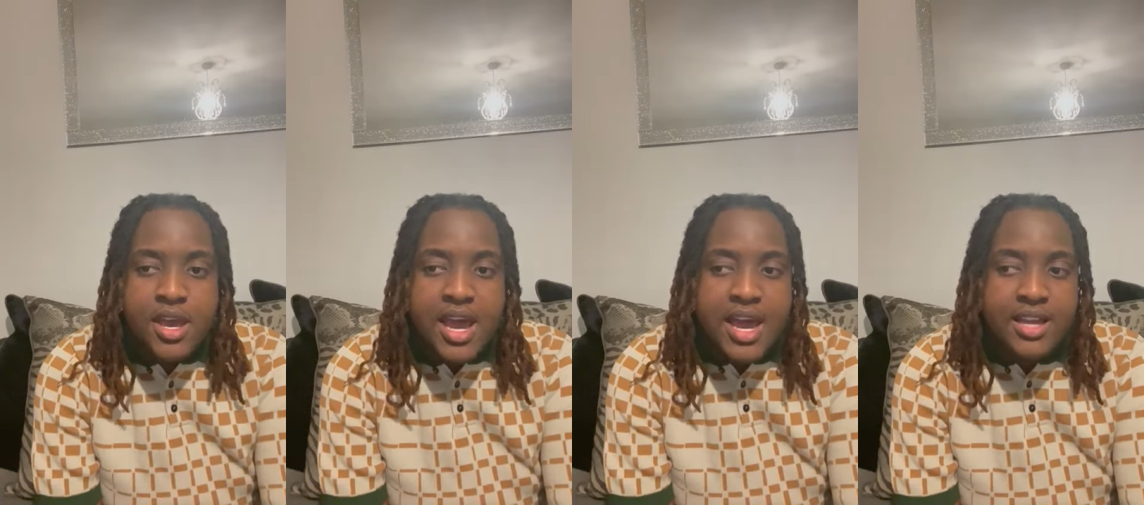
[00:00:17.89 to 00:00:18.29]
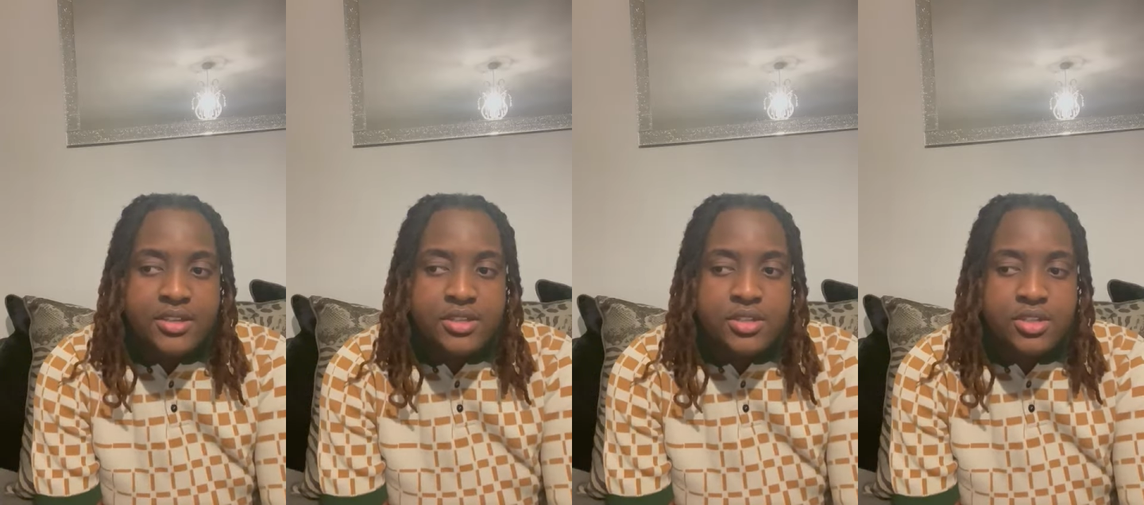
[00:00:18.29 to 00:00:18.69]

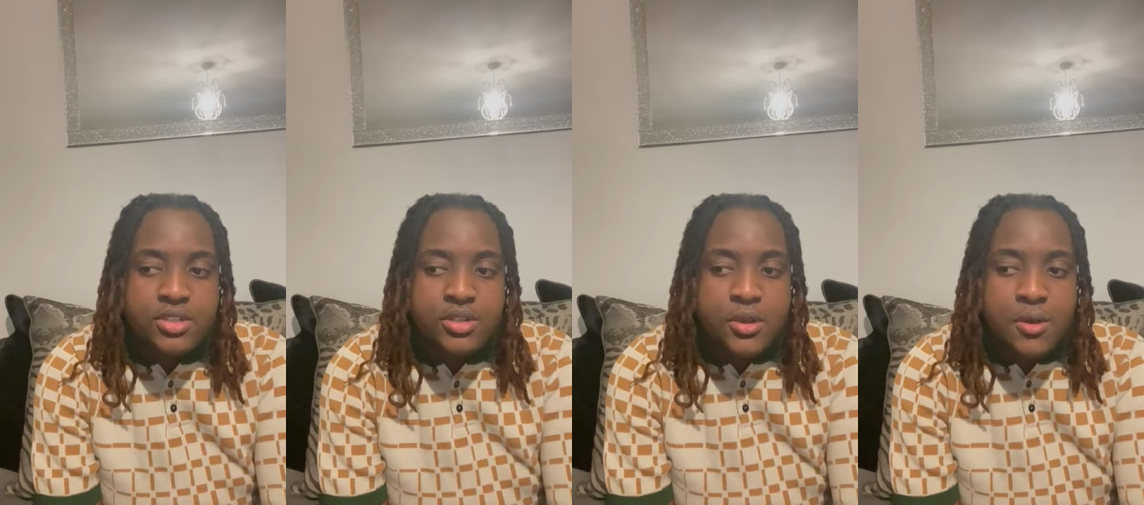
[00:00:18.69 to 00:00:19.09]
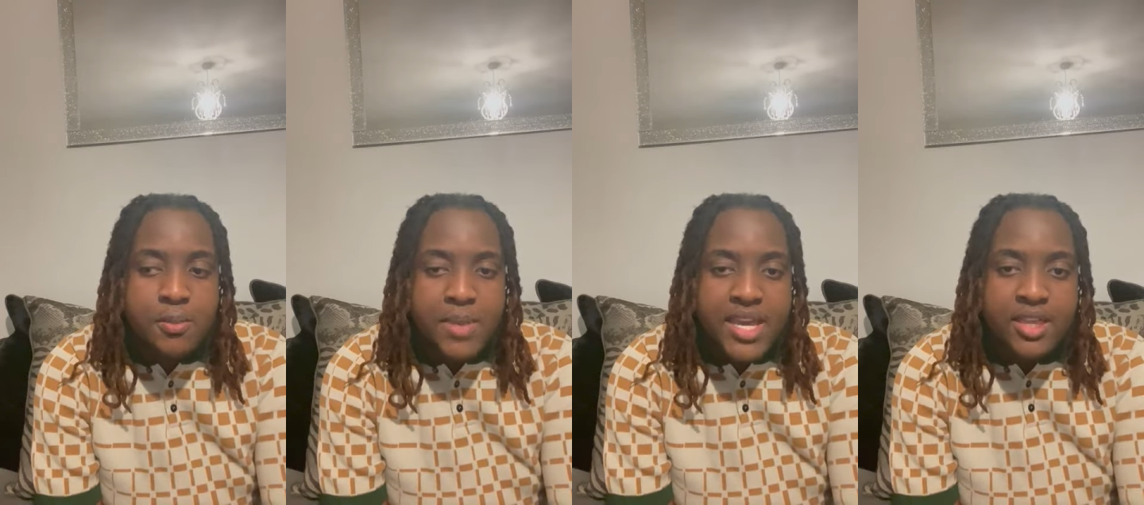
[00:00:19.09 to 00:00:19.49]
and
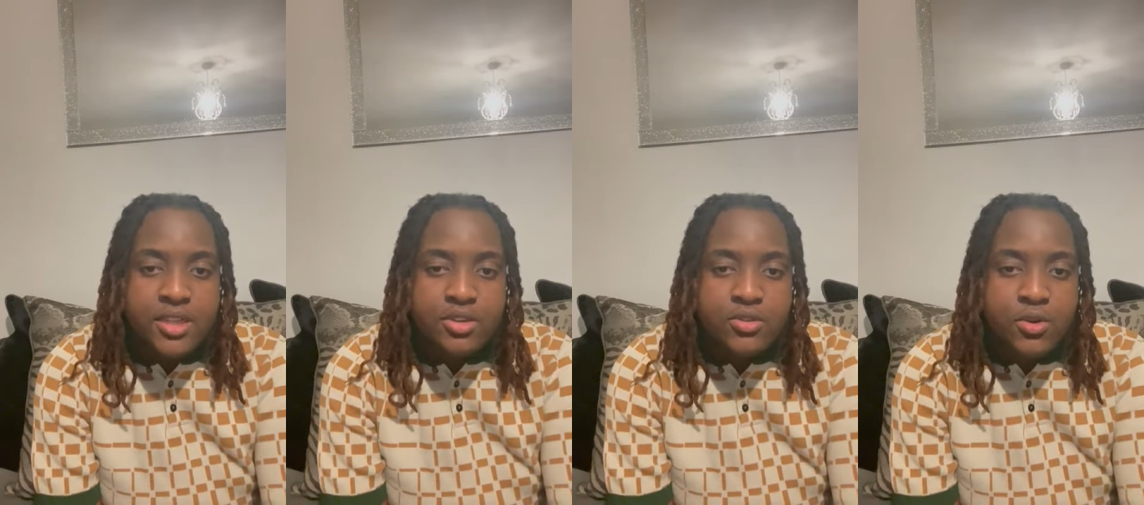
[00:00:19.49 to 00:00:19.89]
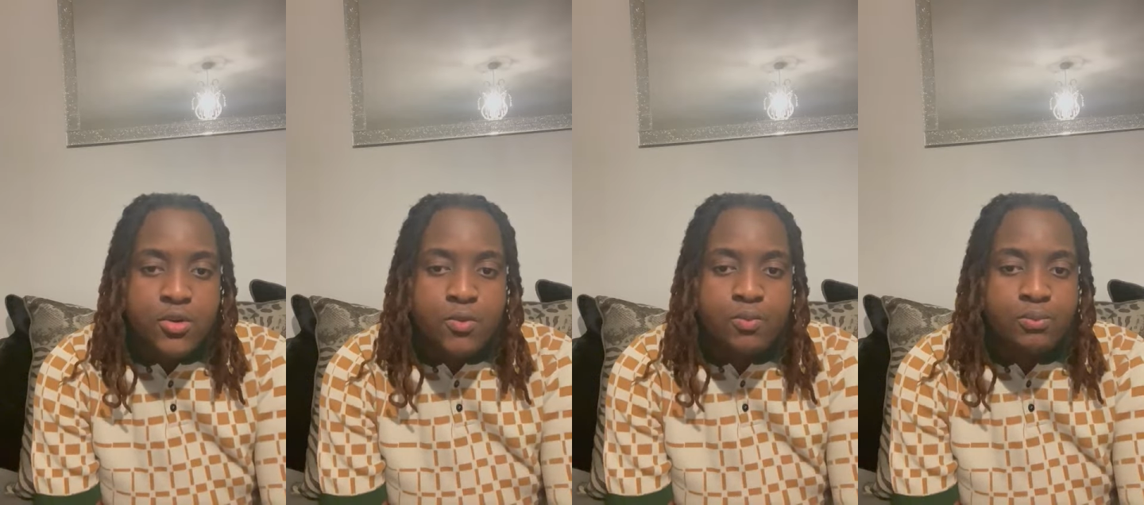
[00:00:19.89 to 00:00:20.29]
making the show